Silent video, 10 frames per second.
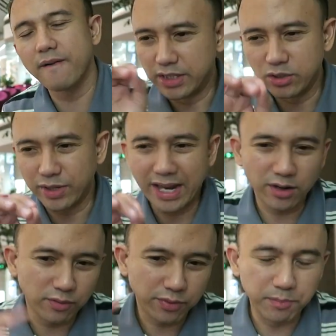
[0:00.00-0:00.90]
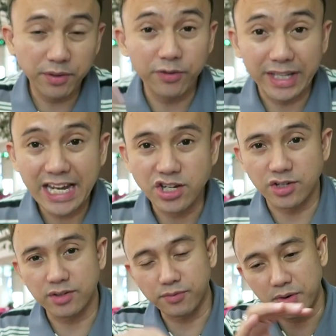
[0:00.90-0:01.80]
You need to handle from different
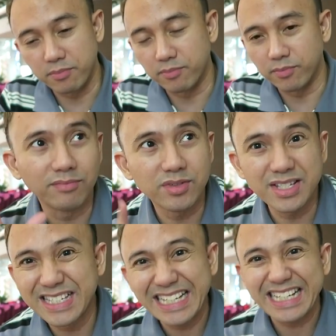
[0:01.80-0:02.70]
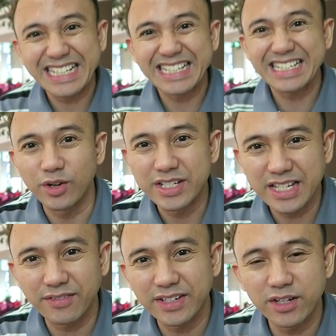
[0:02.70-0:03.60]
ages, from 6 or
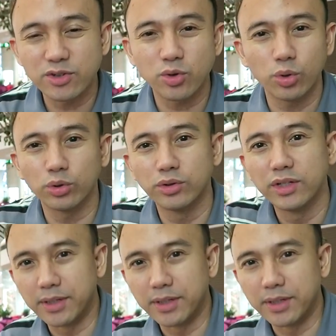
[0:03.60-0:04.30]
7 years old.